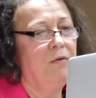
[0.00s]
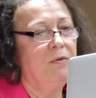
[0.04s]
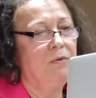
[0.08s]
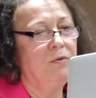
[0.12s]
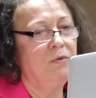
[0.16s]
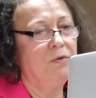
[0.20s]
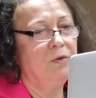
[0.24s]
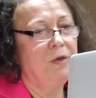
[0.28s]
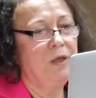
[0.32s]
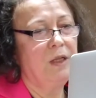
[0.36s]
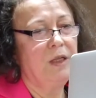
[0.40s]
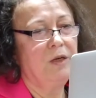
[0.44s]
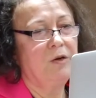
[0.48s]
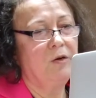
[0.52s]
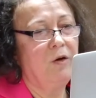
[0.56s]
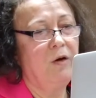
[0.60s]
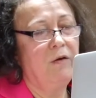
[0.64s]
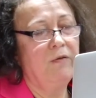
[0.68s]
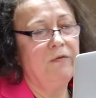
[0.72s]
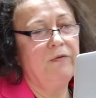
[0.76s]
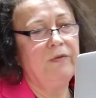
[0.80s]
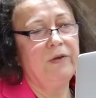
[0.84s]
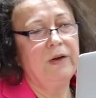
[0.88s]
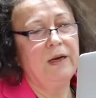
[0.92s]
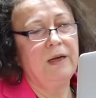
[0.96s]
during the
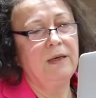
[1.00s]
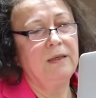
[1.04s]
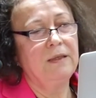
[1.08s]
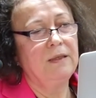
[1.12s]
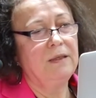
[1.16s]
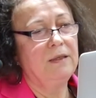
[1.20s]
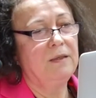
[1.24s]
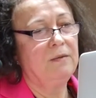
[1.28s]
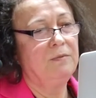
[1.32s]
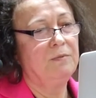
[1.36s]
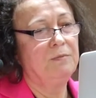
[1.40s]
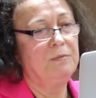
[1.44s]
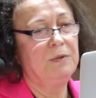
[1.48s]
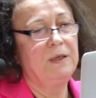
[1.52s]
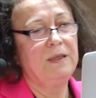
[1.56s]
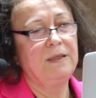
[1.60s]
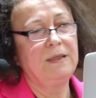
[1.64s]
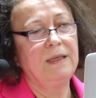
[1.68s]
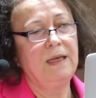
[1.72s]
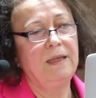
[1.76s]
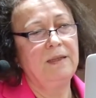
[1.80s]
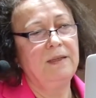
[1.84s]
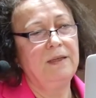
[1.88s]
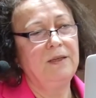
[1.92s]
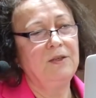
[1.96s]
conference
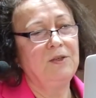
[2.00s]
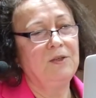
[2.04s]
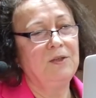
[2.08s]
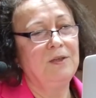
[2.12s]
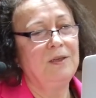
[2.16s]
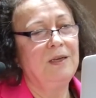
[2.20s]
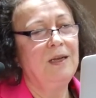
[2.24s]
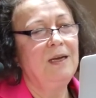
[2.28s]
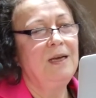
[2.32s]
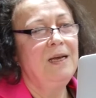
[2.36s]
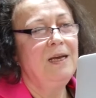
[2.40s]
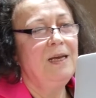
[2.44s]
presentation.